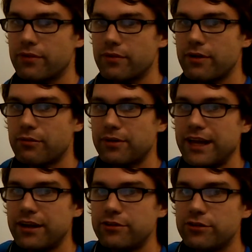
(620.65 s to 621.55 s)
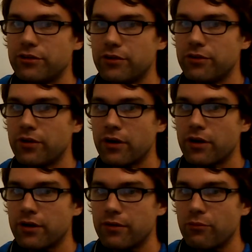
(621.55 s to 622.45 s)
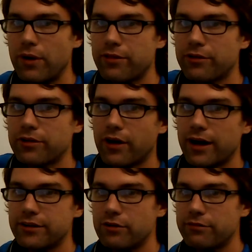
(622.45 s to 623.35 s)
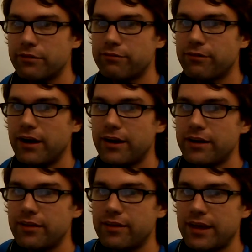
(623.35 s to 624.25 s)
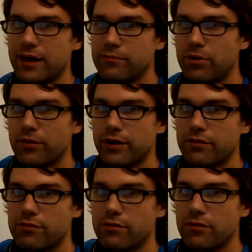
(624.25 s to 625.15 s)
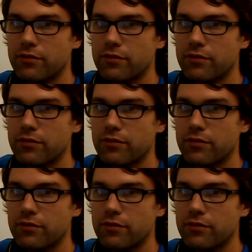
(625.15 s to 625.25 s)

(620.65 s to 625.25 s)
they're related to whether or not you've defined the endpoints